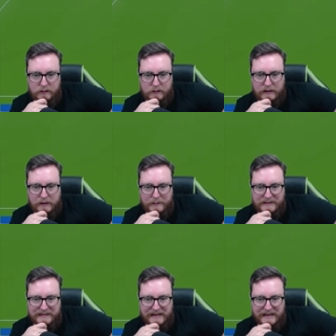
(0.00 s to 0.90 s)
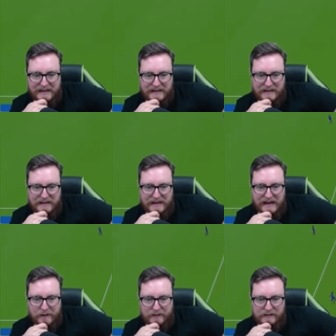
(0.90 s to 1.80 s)
Carabasa.
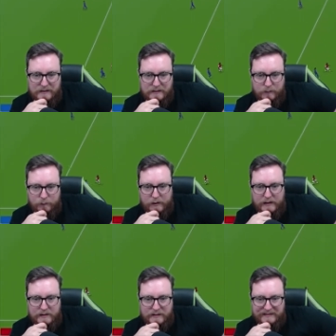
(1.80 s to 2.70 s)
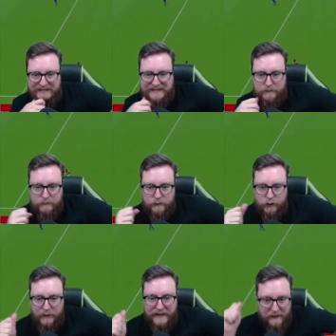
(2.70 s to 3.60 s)
Harris. Reed. Ah. Go
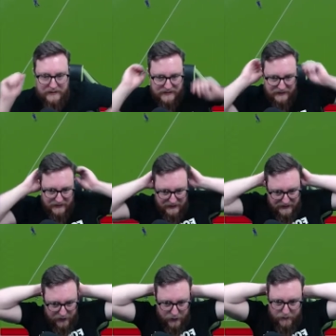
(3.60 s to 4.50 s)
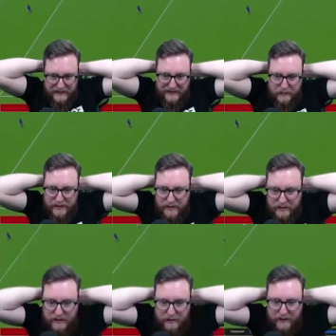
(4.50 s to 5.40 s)
on, Harris. You could have taken a better touch
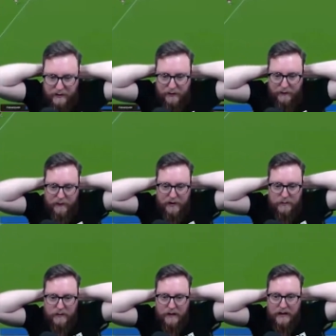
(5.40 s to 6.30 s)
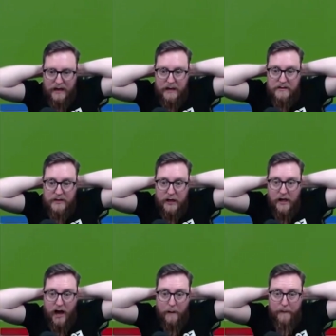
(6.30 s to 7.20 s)
there, mate. Come here, first one. Inside.
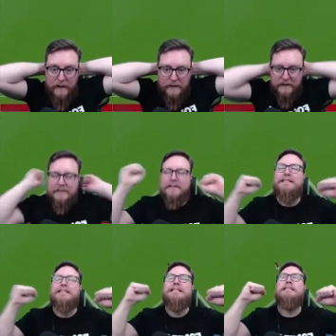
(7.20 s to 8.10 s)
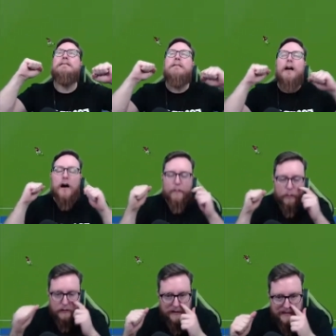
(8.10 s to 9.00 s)
Up. Up. What
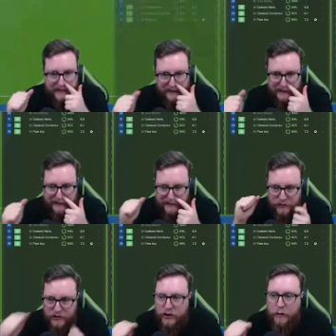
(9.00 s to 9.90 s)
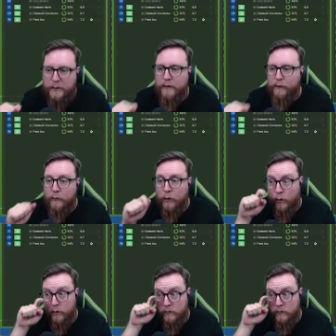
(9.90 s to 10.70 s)
did I say? I need you to show me you've got more.